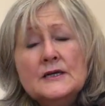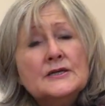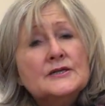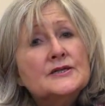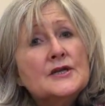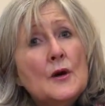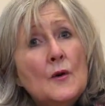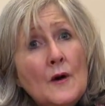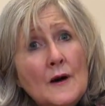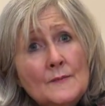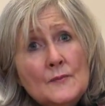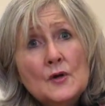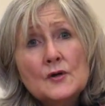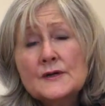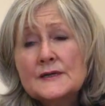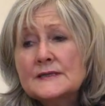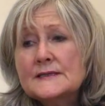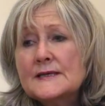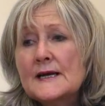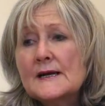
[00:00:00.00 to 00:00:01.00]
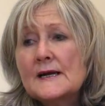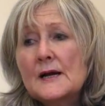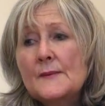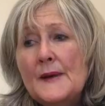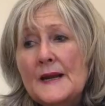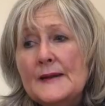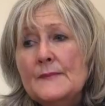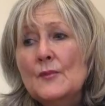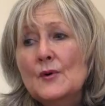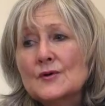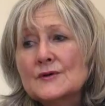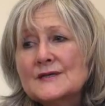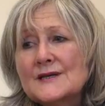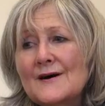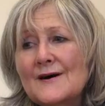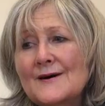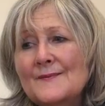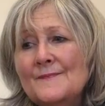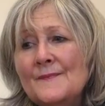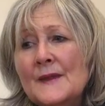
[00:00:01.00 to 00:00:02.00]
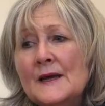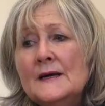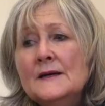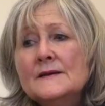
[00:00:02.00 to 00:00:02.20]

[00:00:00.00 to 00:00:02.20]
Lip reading: So I'm not going to take up any more time.